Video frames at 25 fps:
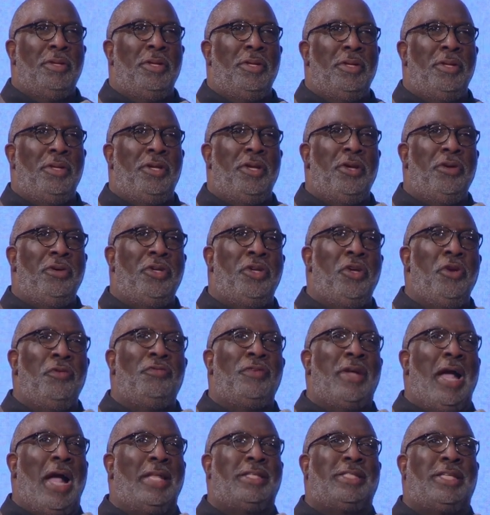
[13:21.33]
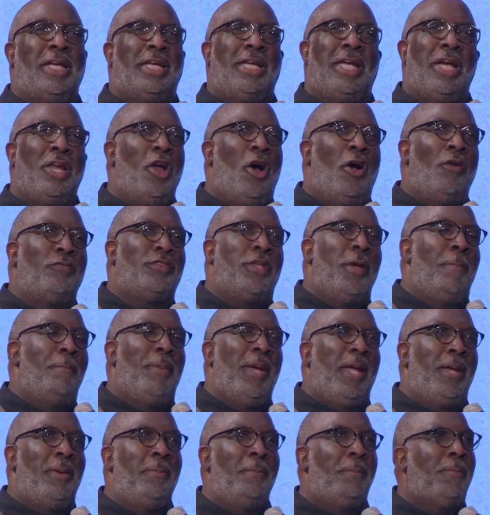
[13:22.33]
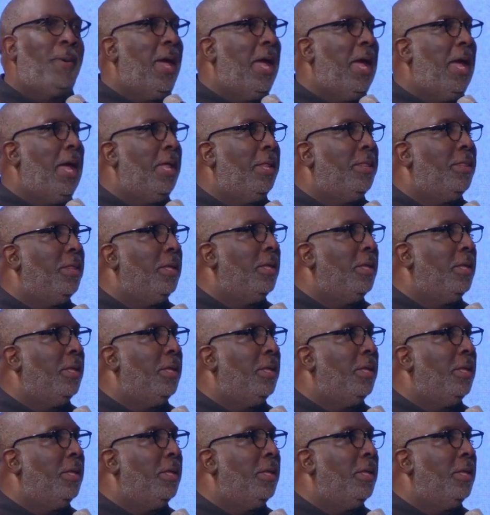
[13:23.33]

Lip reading: you've got to get off the beaten path.